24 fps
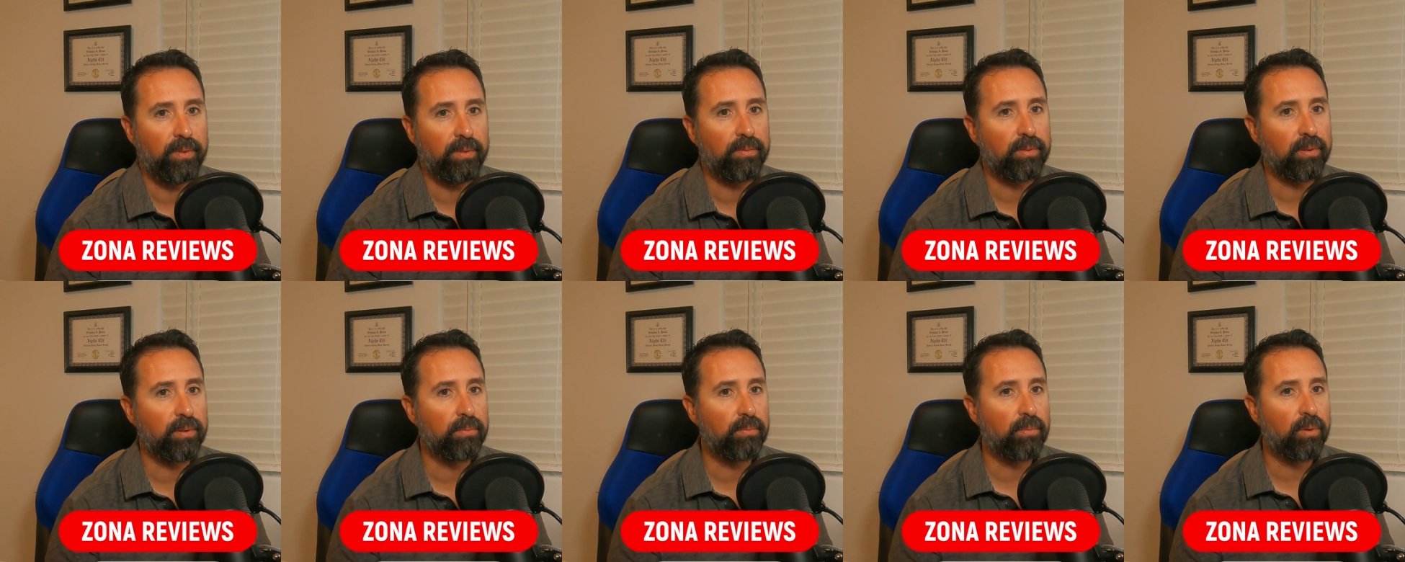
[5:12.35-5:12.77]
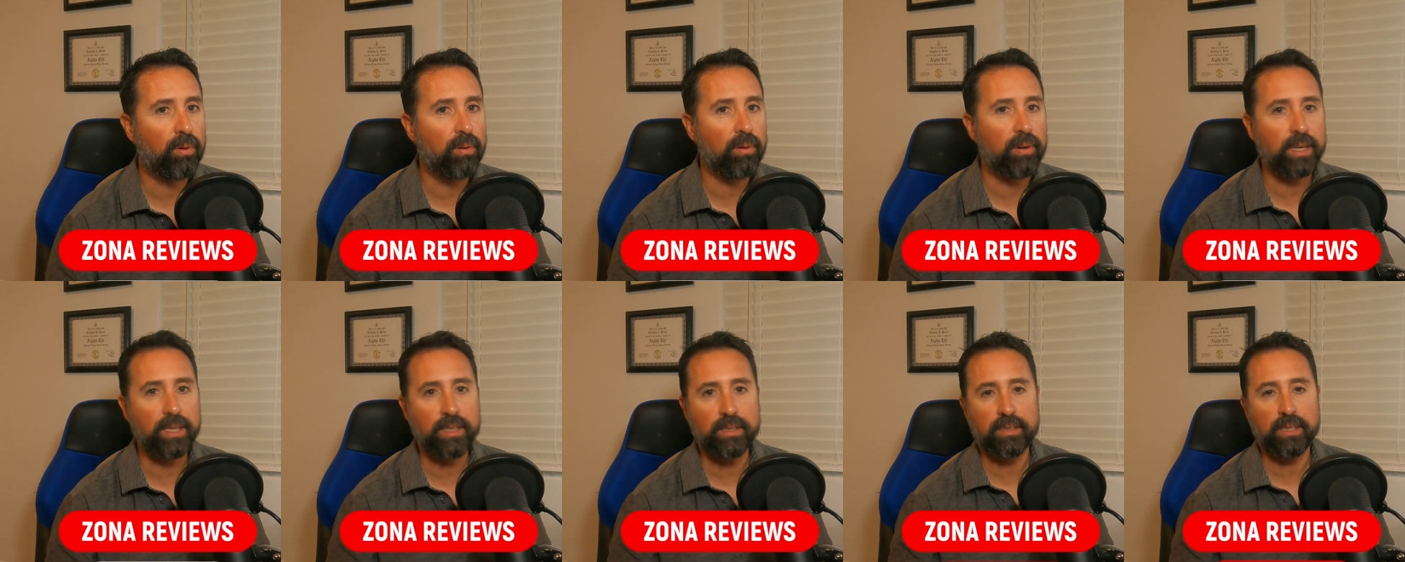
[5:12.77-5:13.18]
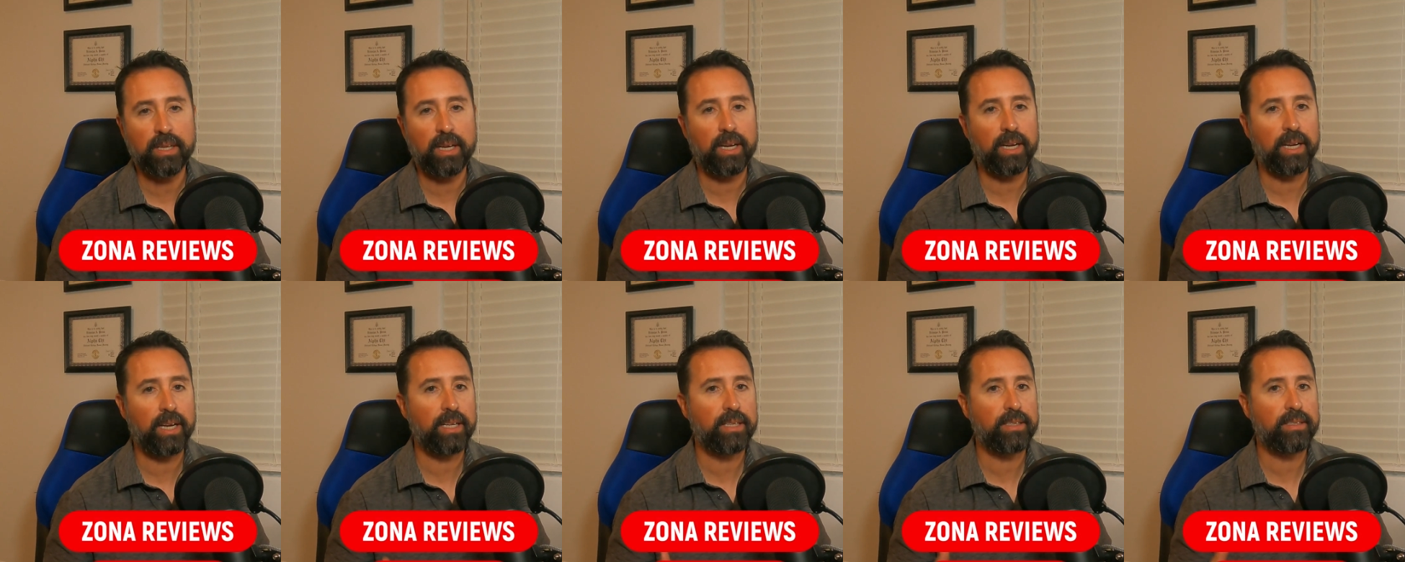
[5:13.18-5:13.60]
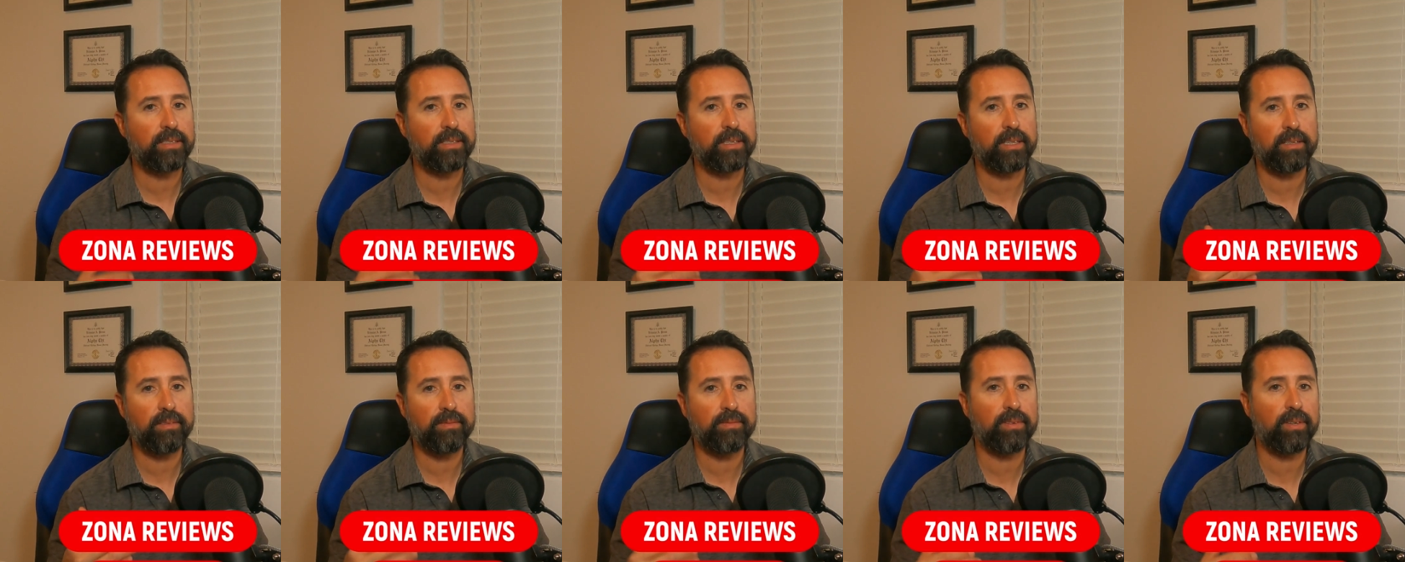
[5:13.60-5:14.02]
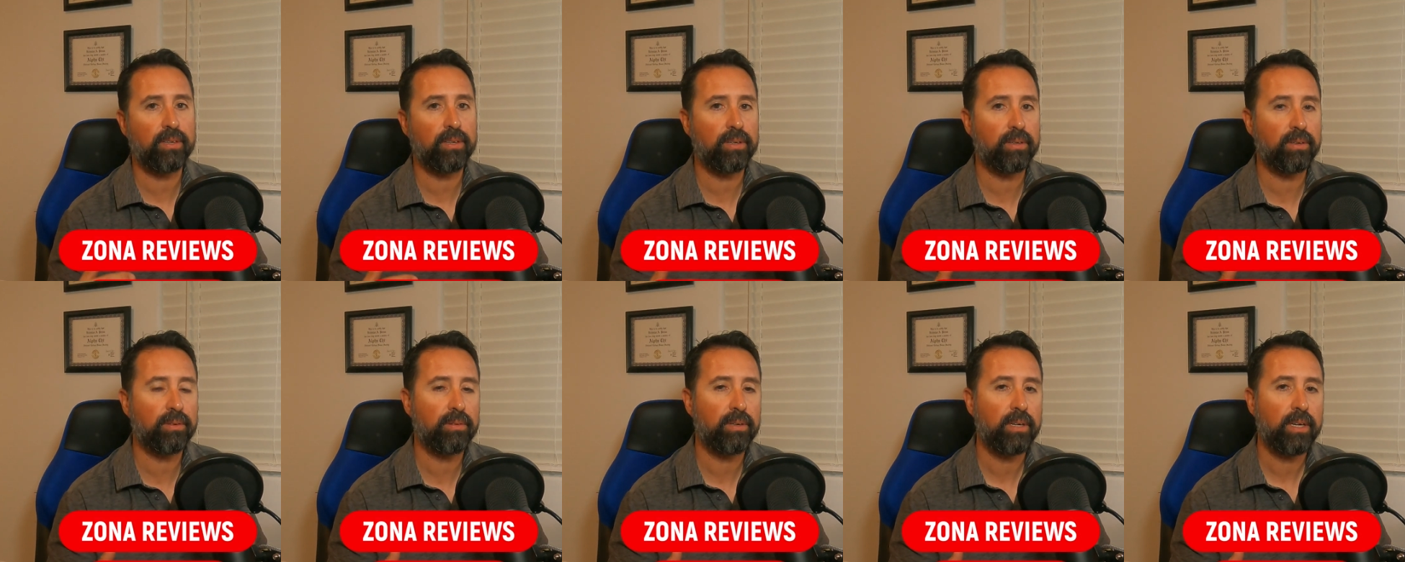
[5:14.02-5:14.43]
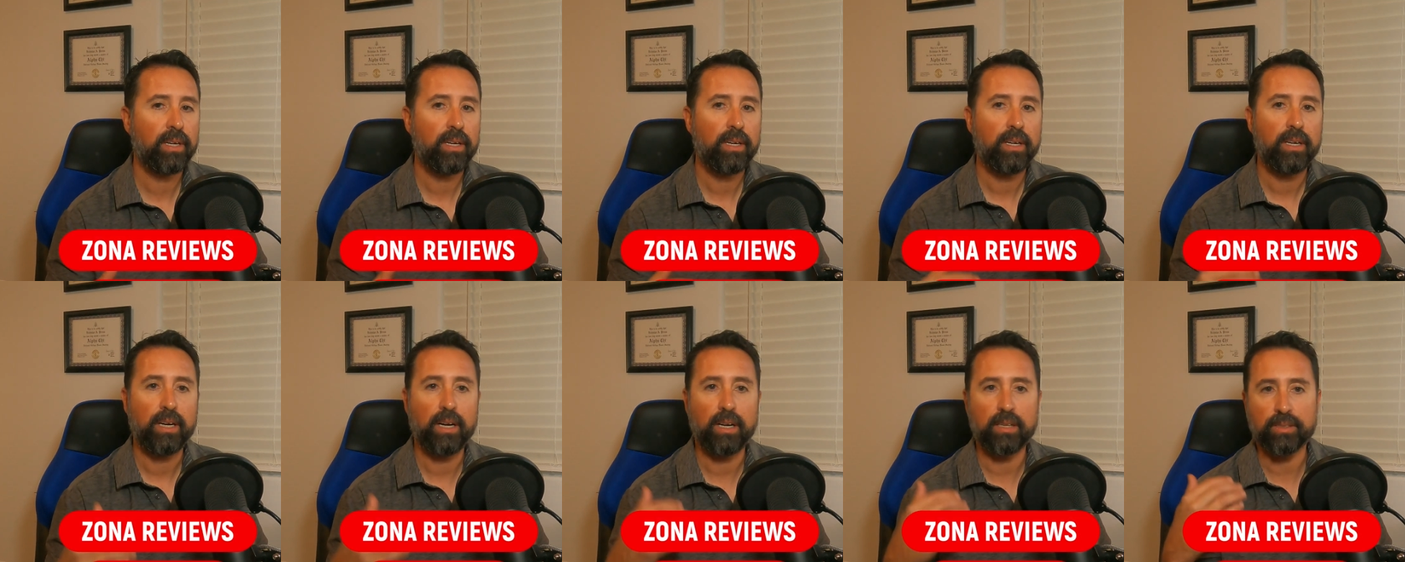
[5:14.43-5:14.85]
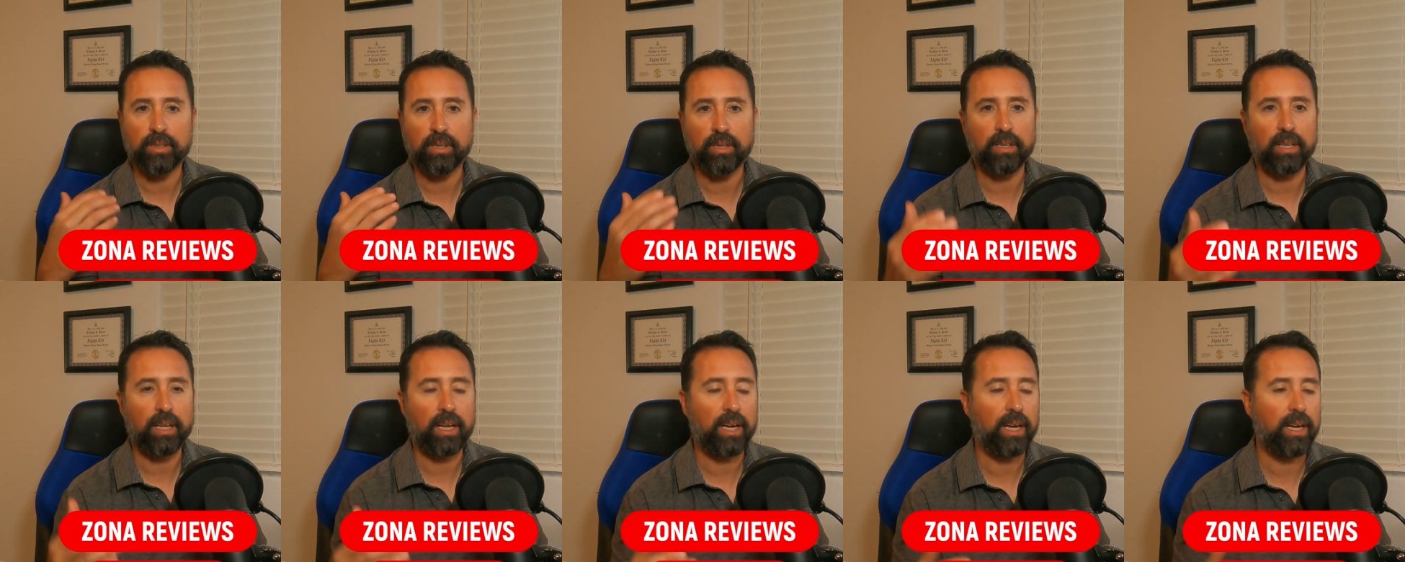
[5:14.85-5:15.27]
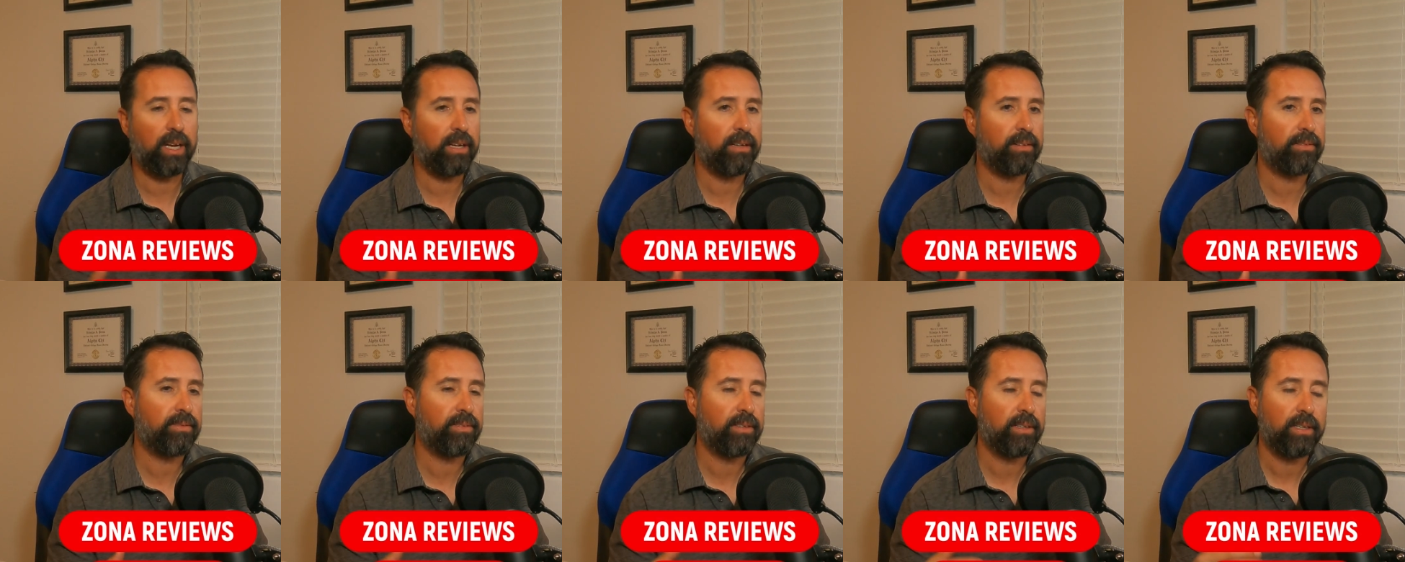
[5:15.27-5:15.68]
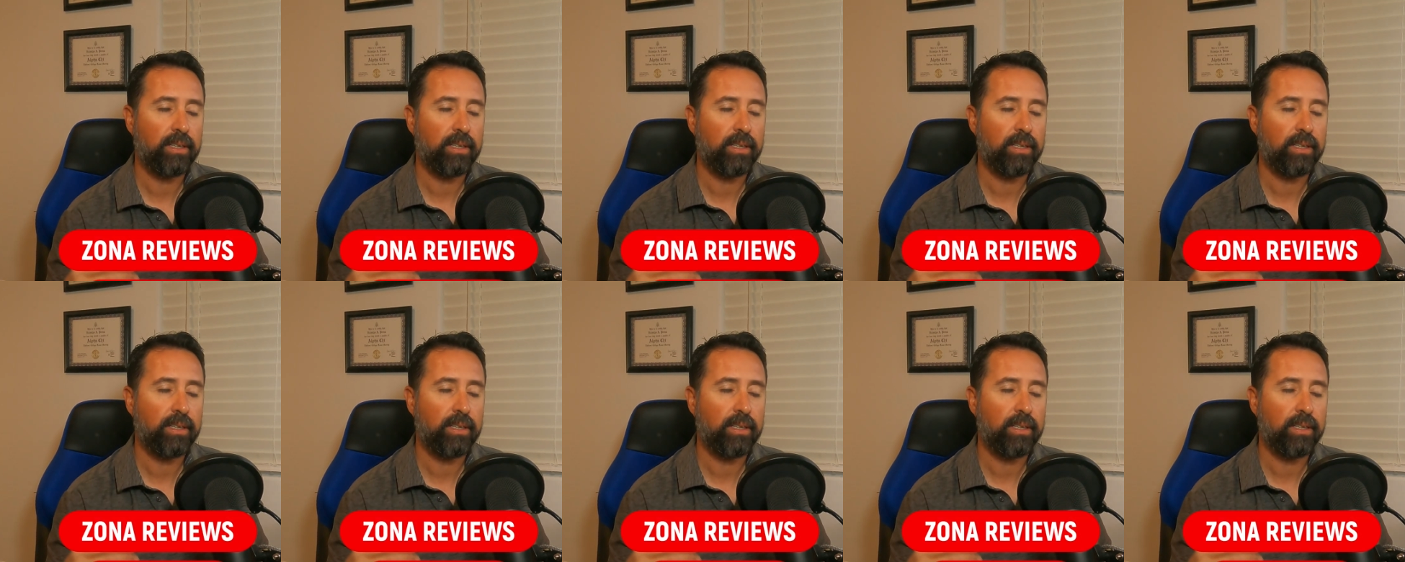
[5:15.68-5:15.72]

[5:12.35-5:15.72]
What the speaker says: for more insights, info, Arizona life,